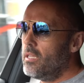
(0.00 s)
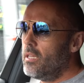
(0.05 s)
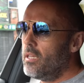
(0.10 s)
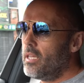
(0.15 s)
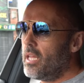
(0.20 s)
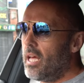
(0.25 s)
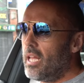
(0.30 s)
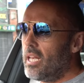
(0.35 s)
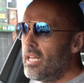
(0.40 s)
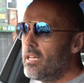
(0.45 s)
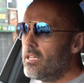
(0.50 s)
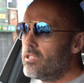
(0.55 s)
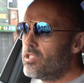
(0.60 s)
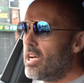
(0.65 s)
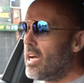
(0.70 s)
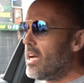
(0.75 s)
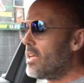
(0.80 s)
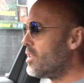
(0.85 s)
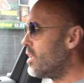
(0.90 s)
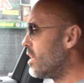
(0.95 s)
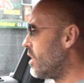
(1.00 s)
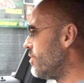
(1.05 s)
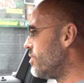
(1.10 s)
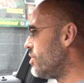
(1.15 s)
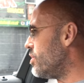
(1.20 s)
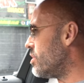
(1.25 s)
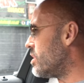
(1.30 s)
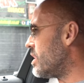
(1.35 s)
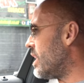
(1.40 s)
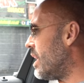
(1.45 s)
That little chat that I've
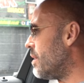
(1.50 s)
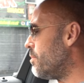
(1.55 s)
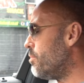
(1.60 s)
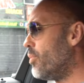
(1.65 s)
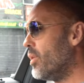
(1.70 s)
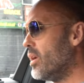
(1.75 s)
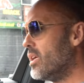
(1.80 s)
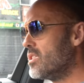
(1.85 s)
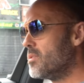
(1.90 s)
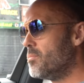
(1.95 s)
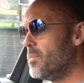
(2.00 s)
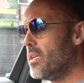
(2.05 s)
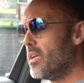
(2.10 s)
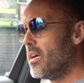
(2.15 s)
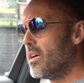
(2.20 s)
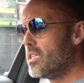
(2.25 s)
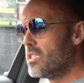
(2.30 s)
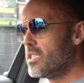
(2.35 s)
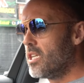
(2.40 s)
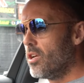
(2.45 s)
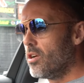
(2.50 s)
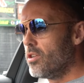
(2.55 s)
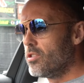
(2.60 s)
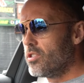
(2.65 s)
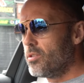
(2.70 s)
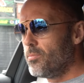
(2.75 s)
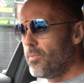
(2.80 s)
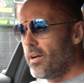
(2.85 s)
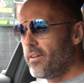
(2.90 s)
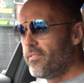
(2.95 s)
just had brings me nicely on
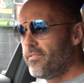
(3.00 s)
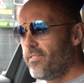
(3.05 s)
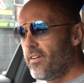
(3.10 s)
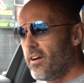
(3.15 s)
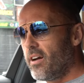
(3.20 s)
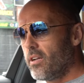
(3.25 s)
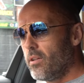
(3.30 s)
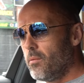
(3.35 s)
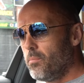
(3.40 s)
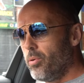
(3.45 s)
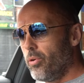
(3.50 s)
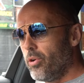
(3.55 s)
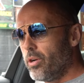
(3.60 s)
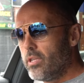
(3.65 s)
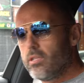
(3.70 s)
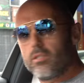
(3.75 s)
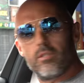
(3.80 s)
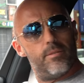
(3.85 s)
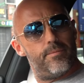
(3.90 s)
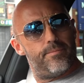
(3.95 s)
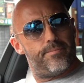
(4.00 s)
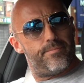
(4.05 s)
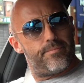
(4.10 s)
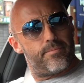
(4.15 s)
to my final point,